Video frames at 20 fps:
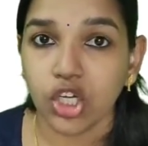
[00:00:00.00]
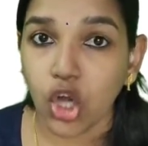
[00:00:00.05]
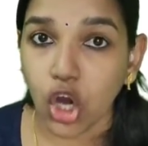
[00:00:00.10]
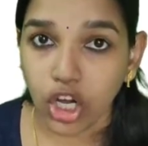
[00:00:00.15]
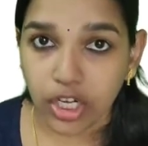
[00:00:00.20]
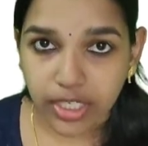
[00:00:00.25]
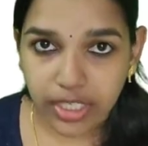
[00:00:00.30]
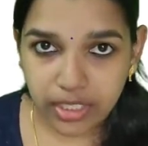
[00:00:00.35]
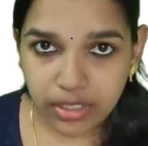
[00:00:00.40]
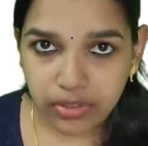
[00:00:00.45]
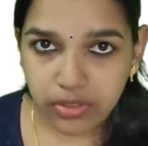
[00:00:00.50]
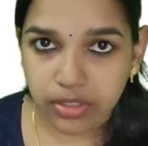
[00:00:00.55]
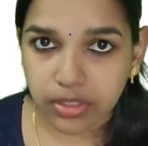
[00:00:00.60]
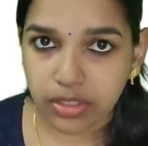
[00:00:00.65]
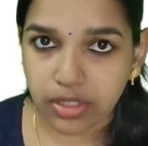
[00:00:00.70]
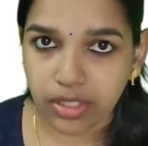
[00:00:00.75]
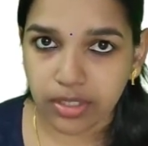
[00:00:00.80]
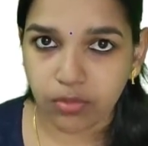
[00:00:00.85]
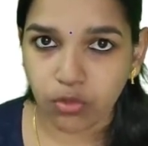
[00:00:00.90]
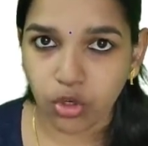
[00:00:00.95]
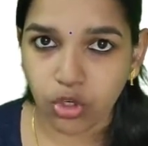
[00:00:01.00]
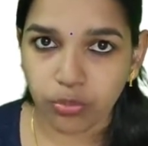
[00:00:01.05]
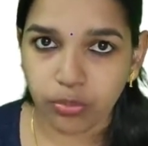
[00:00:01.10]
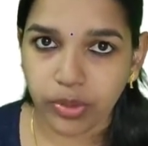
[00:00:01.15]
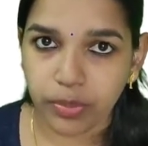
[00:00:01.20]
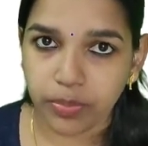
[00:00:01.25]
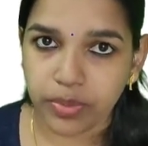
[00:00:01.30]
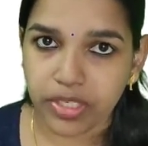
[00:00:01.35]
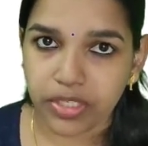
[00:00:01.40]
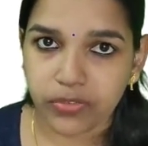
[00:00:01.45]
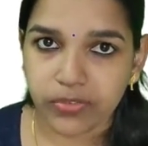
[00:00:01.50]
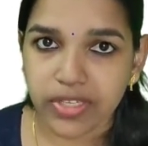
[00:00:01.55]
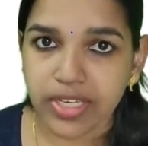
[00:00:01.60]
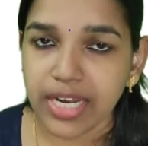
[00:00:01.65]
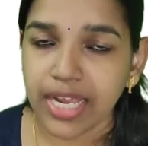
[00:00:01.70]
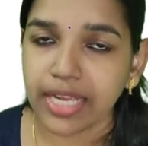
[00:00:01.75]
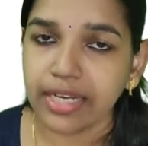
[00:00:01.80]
clotting won't be present,